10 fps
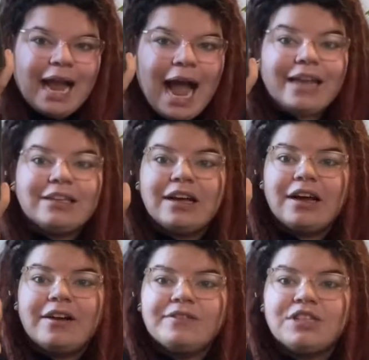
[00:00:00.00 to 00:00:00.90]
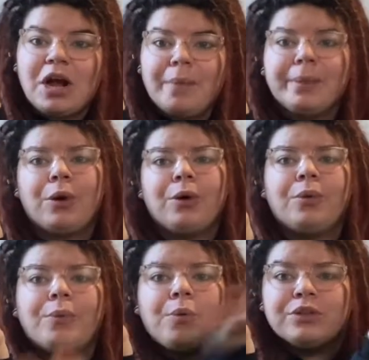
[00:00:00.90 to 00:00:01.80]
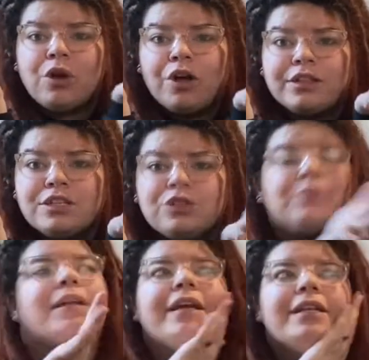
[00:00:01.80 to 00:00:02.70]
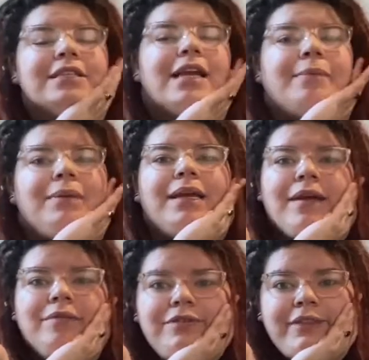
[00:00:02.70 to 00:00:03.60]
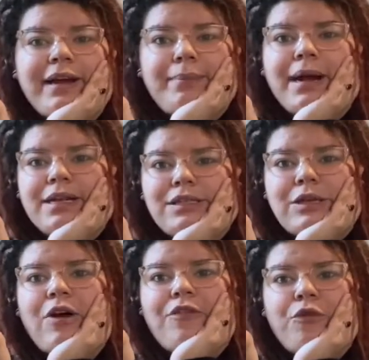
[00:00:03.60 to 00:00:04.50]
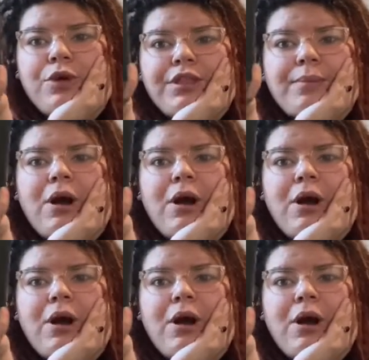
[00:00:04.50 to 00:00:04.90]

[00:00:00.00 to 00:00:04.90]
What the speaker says: I loved coming home with all these new plants and being able to find pots for them all.